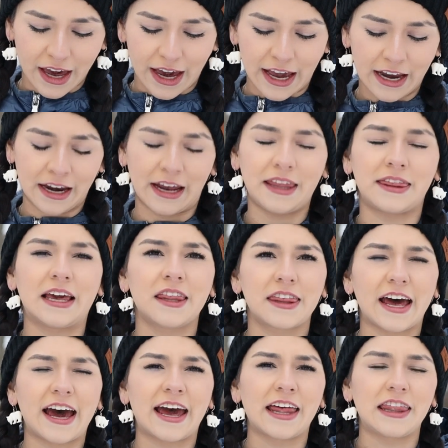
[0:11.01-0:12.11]
And I think
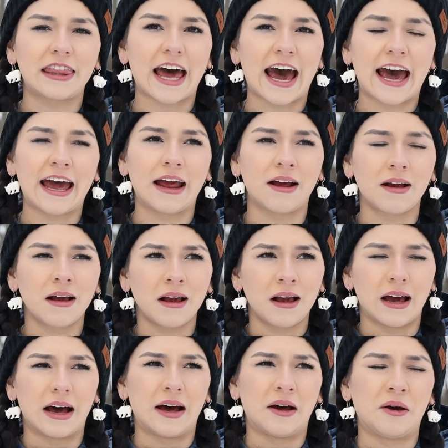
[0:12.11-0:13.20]
that
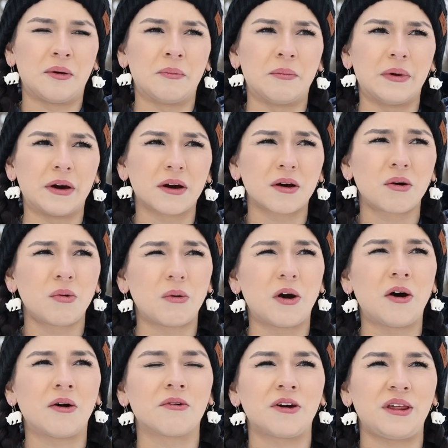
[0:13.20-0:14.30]

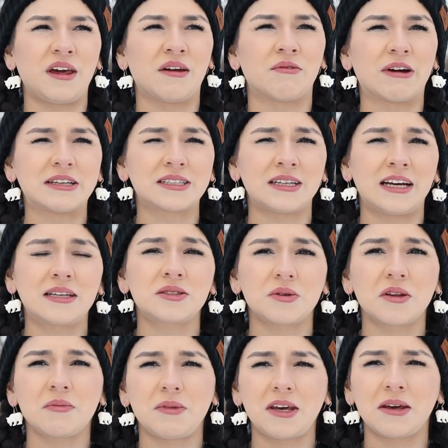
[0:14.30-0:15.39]
quote really resonates
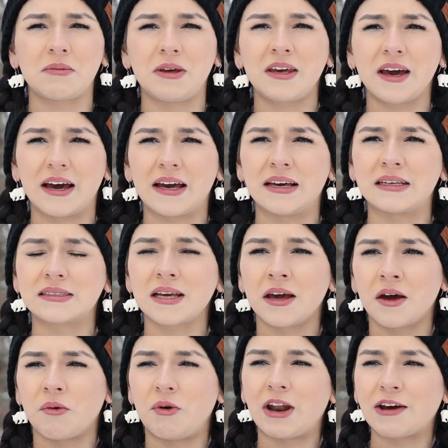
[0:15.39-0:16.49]
with me, because
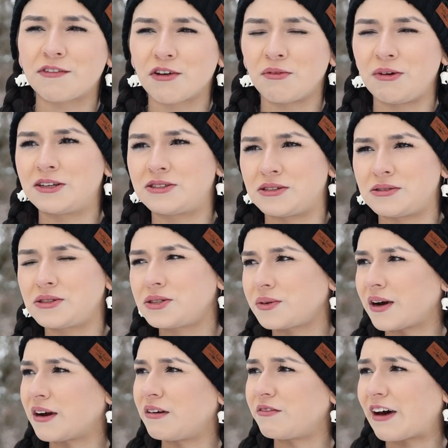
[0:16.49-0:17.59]
whatever we do to
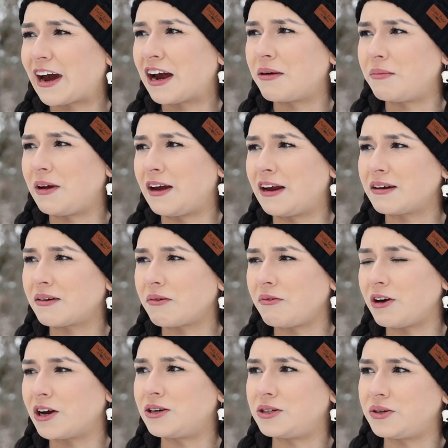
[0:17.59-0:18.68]
our environment,
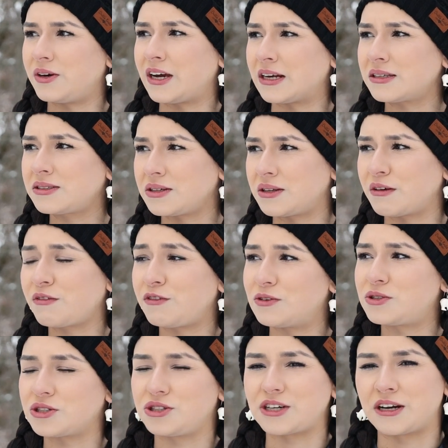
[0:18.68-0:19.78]
we're doing to the
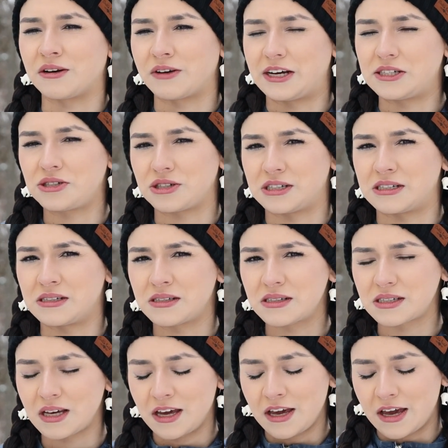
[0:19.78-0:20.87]
future
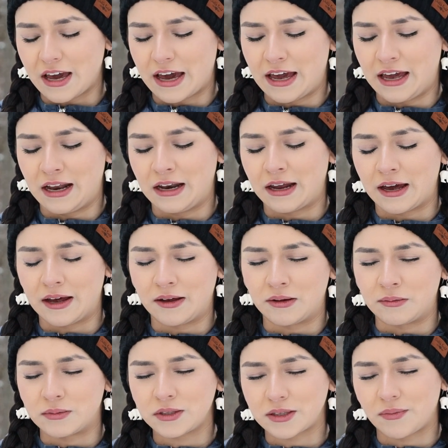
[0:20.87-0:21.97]
generations. And
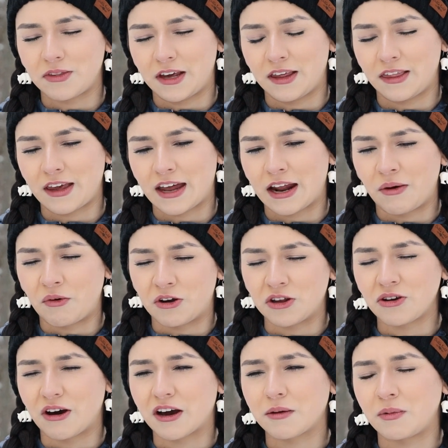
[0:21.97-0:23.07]
something that I want
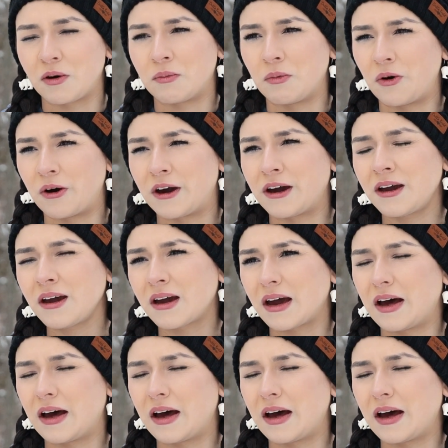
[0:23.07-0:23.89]
to talk about more